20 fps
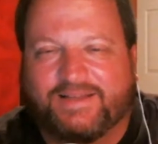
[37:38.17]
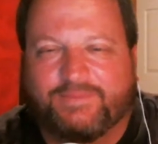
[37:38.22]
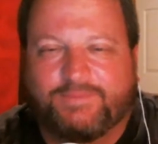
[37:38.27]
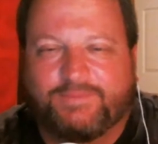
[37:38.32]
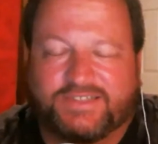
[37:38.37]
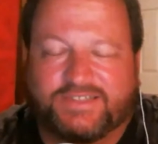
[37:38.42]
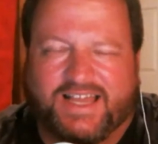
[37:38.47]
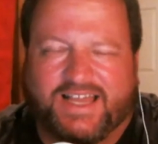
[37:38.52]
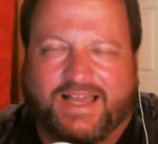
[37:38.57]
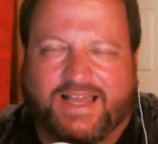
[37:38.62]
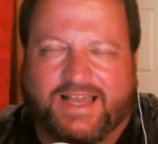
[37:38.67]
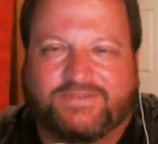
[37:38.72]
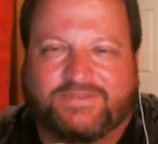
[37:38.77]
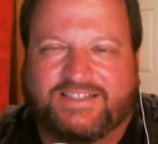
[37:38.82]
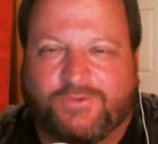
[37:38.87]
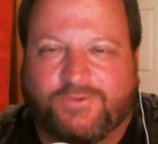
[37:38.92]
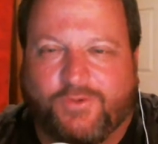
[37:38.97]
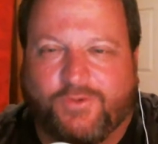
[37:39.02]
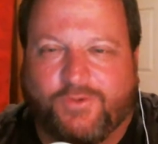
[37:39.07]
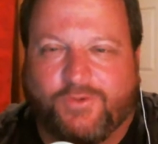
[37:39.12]
times. He's
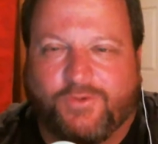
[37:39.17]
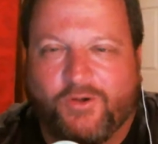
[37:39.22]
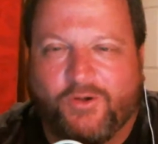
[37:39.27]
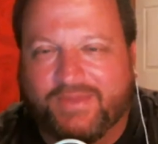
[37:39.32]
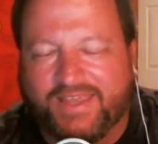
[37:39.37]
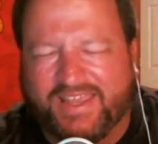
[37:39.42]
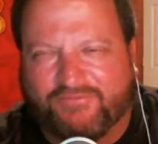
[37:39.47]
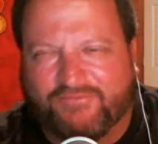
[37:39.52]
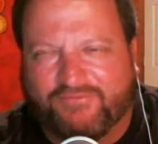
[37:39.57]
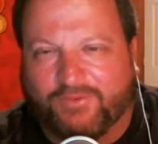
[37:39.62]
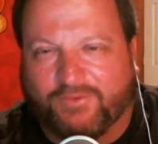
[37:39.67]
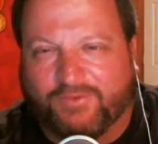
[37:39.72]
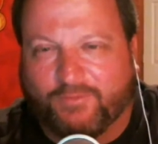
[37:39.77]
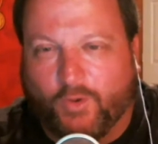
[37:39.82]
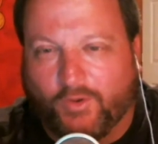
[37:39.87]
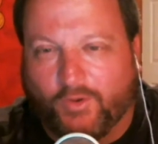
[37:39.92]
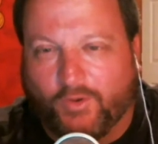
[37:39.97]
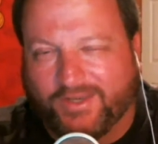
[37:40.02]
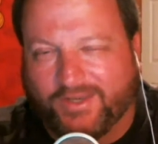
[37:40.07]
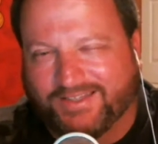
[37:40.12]
quoted me from
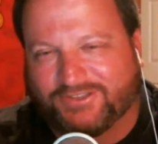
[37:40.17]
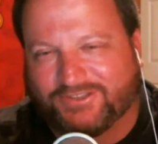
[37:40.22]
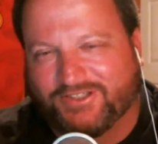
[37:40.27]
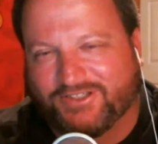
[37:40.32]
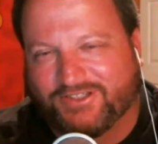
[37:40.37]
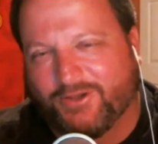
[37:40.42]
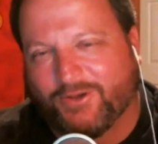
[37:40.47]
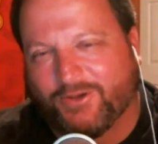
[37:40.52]
quoting the show.